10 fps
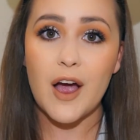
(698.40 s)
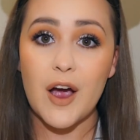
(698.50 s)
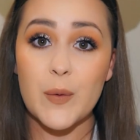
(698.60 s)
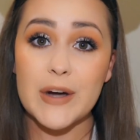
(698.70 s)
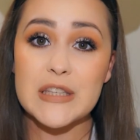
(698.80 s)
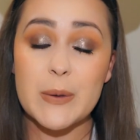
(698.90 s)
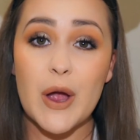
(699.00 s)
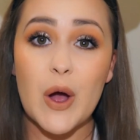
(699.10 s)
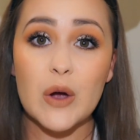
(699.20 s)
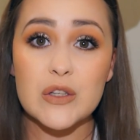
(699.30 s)
Alright, so
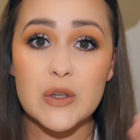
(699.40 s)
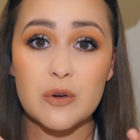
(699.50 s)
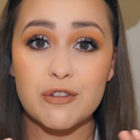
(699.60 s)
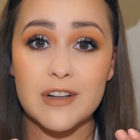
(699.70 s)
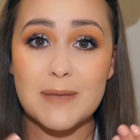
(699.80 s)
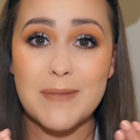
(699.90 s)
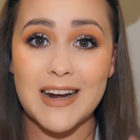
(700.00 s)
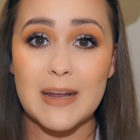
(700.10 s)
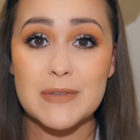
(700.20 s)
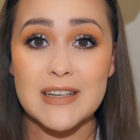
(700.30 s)
I also filled in my
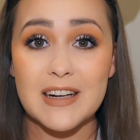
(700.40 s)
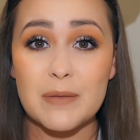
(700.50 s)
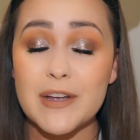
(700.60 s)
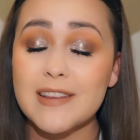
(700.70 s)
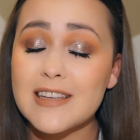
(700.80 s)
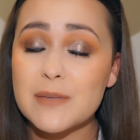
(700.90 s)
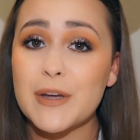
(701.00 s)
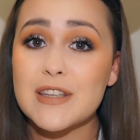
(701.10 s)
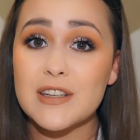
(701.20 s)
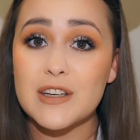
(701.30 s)
lips a little bit. This
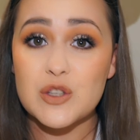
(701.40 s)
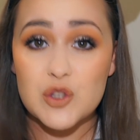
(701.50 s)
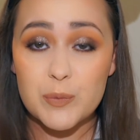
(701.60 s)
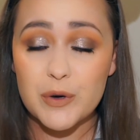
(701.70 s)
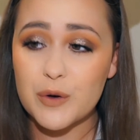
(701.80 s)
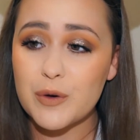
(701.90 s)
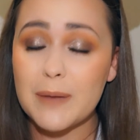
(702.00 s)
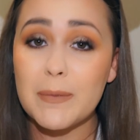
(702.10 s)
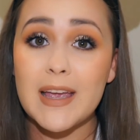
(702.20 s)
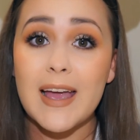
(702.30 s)
pencil is super
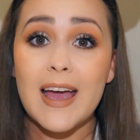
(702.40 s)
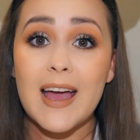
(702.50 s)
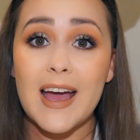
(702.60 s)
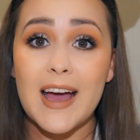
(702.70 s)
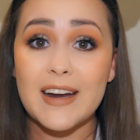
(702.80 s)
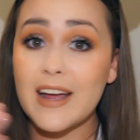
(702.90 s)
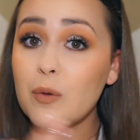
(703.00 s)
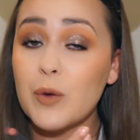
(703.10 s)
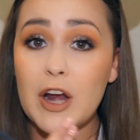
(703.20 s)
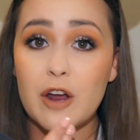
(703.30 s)
creamy and I
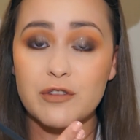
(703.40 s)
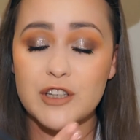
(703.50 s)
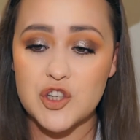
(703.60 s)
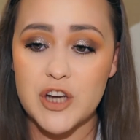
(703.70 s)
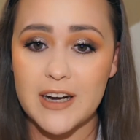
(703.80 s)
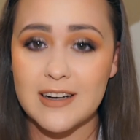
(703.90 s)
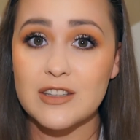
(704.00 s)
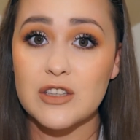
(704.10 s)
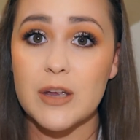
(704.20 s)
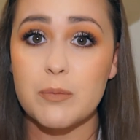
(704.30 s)
really love this shade. It
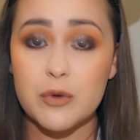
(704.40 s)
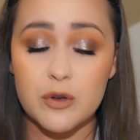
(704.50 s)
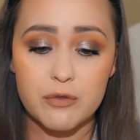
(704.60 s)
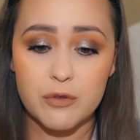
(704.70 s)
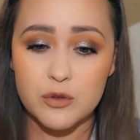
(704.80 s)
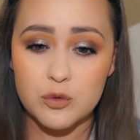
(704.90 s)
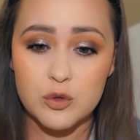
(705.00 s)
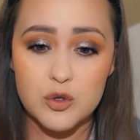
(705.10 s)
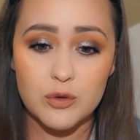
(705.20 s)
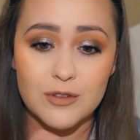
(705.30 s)
is a beautiful
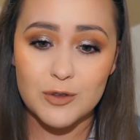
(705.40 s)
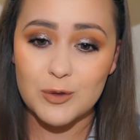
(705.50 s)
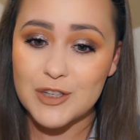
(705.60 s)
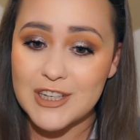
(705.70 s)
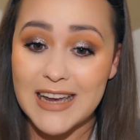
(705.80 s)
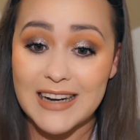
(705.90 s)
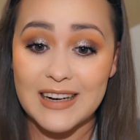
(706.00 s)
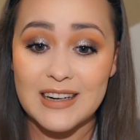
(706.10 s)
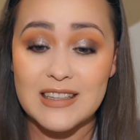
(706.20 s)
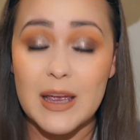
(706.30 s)
neutral nude shade
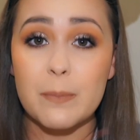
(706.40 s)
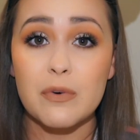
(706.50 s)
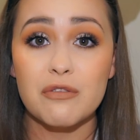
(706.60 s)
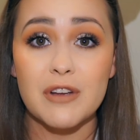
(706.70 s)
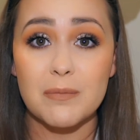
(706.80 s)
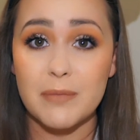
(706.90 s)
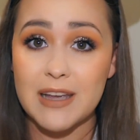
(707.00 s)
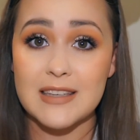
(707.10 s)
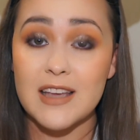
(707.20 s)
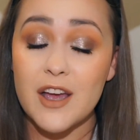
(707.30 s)
that is a perfect base